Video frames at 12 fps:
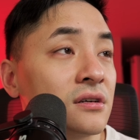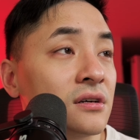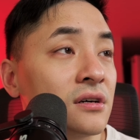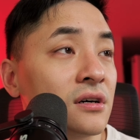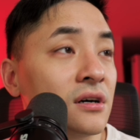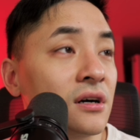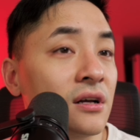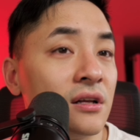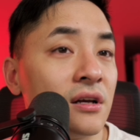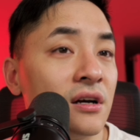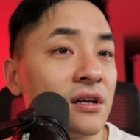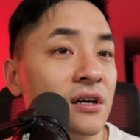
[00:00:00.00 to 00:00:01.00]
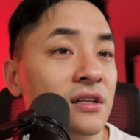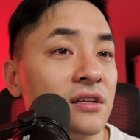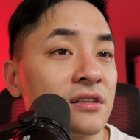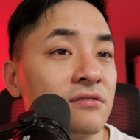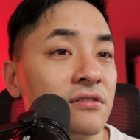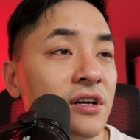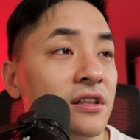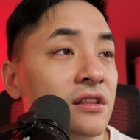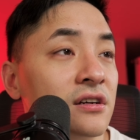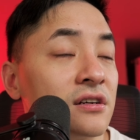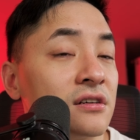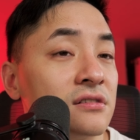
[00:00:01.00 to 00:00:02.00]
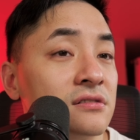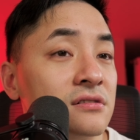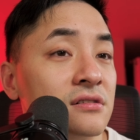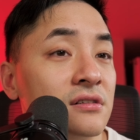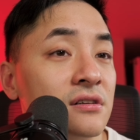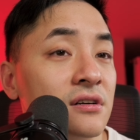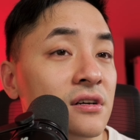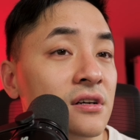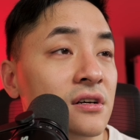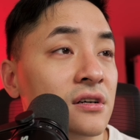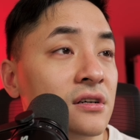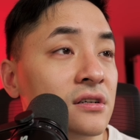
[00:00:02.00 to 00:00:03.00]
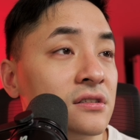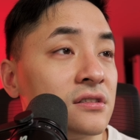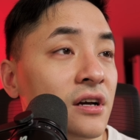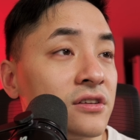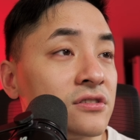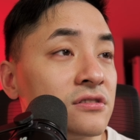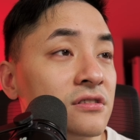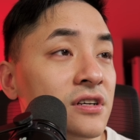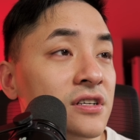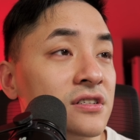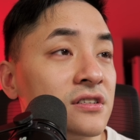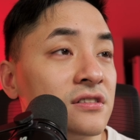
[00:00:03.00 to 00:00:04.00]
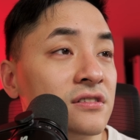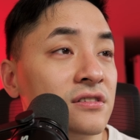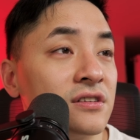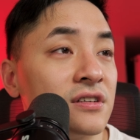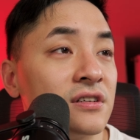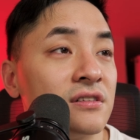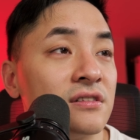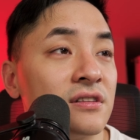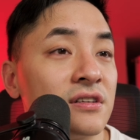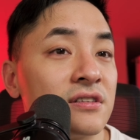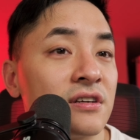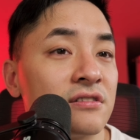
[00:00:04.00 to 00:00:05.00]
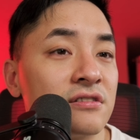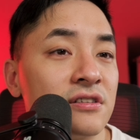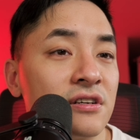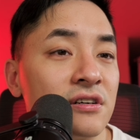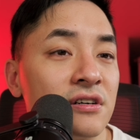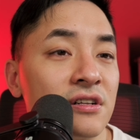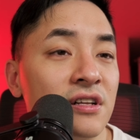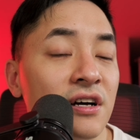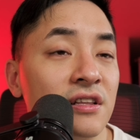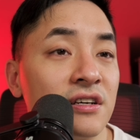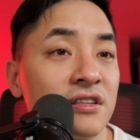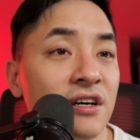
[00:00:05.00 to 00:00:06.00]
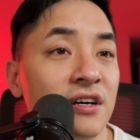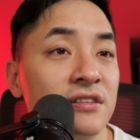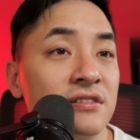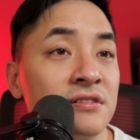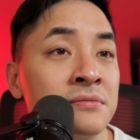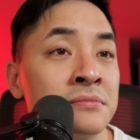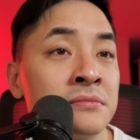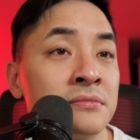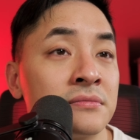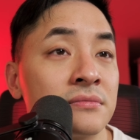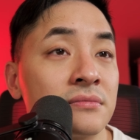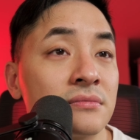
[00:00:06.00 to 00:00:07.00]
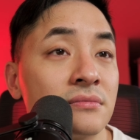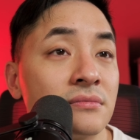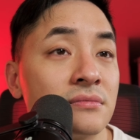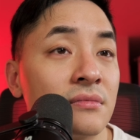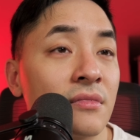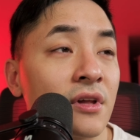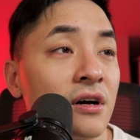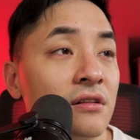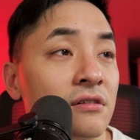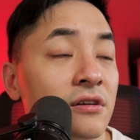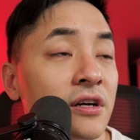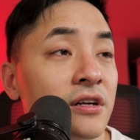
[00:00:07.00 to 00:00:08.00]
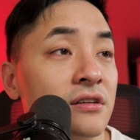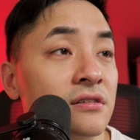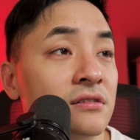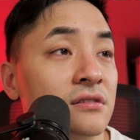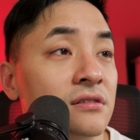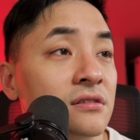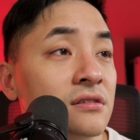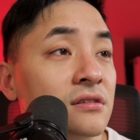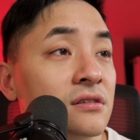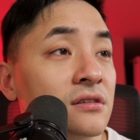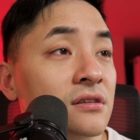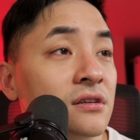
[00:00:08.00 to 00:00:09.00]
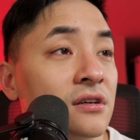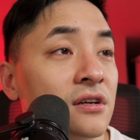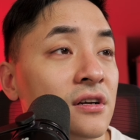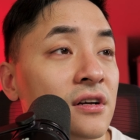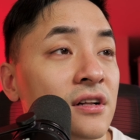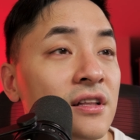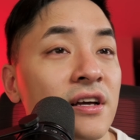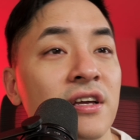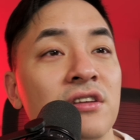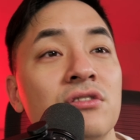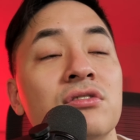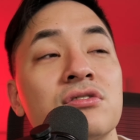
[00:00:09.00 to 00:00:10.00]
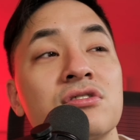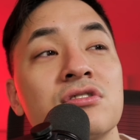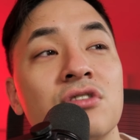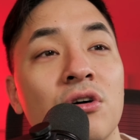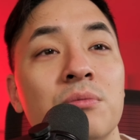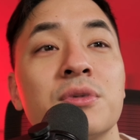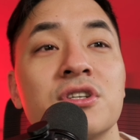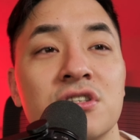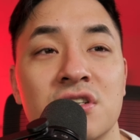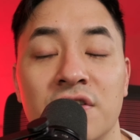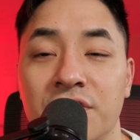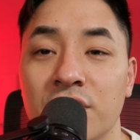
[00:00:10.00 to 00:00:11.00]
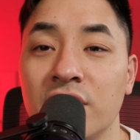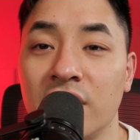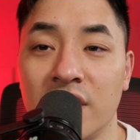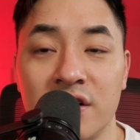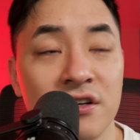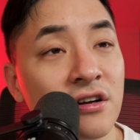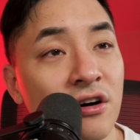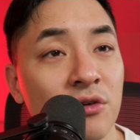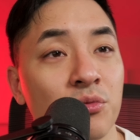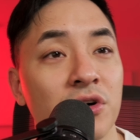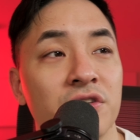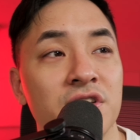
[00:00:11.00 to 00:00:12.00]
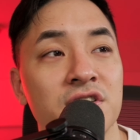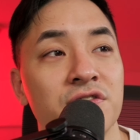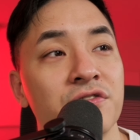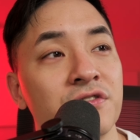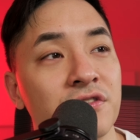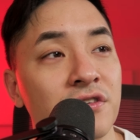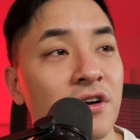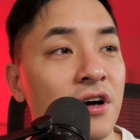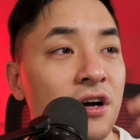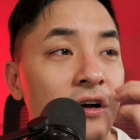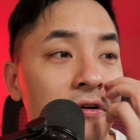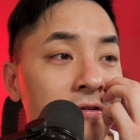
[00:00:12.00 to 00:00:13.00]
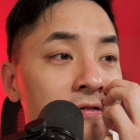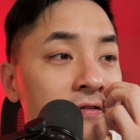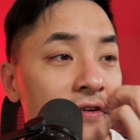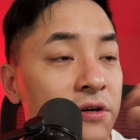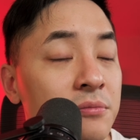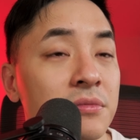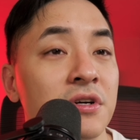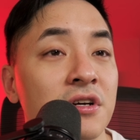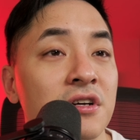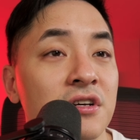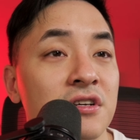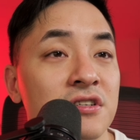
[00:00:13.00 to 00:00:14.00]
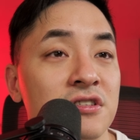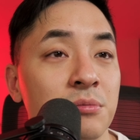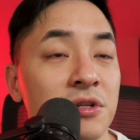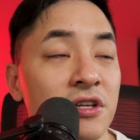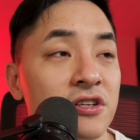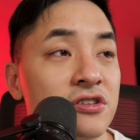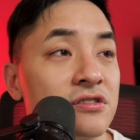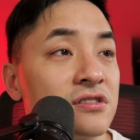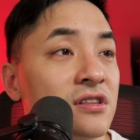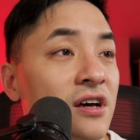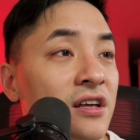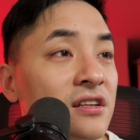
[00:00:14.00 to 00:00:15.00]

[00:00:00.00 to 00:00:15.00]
I kind of like the red there. Saturation, you can get less saturation. I like that. Color head. Like, there's so much stuff you can edit on one of these film simulations that